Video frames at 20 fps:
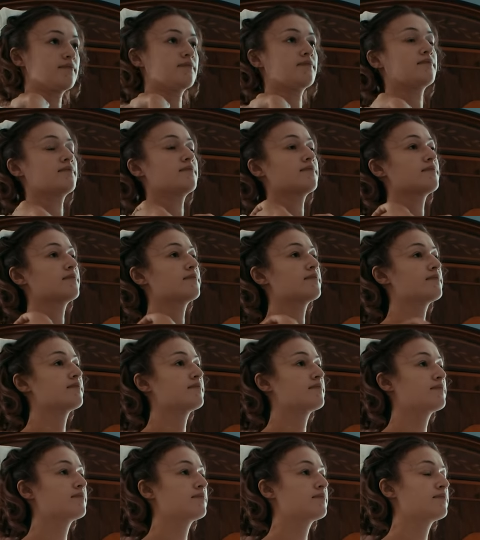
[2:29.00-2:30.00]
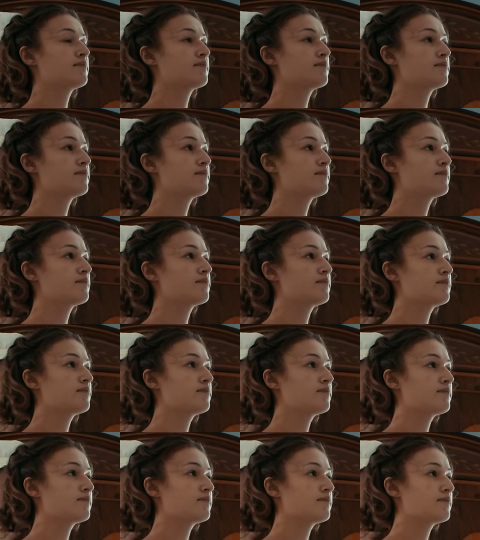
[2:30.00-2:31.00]

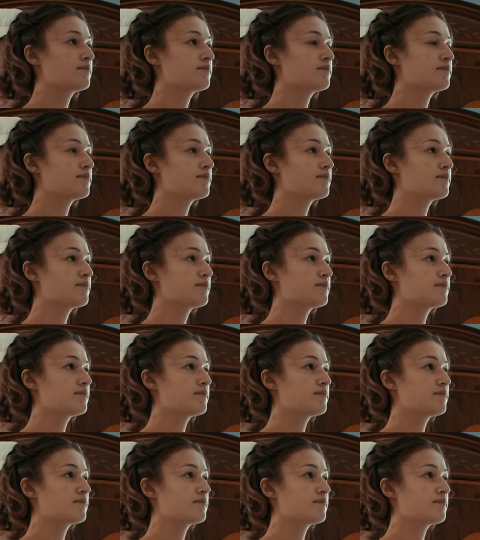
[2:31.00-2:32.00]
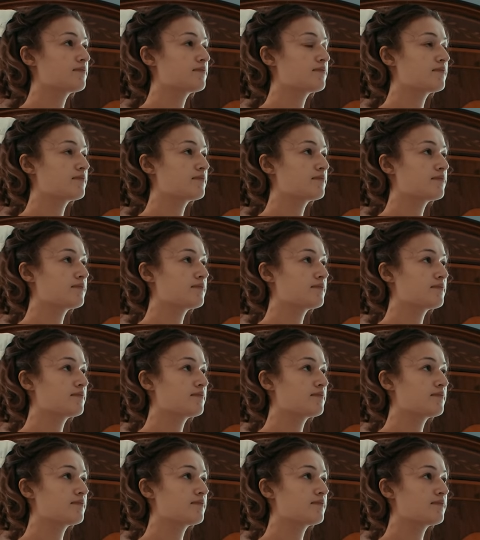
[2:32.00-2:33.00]

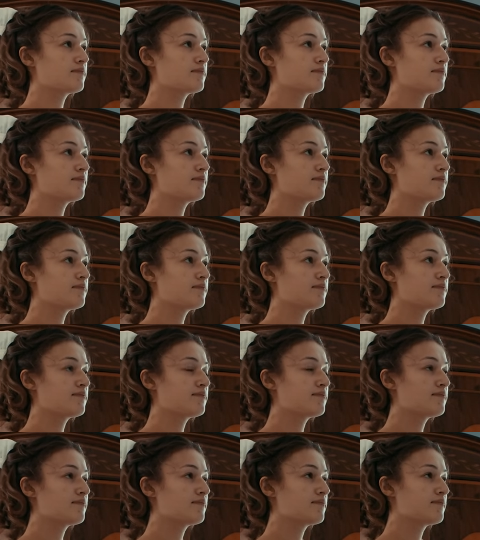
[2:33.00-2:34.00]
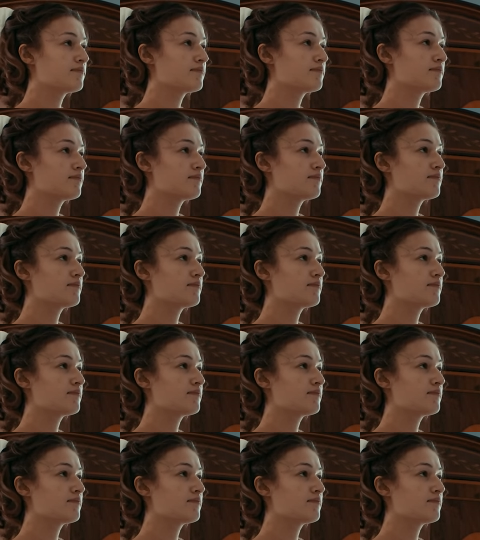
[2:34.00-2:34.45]
(no one is talking)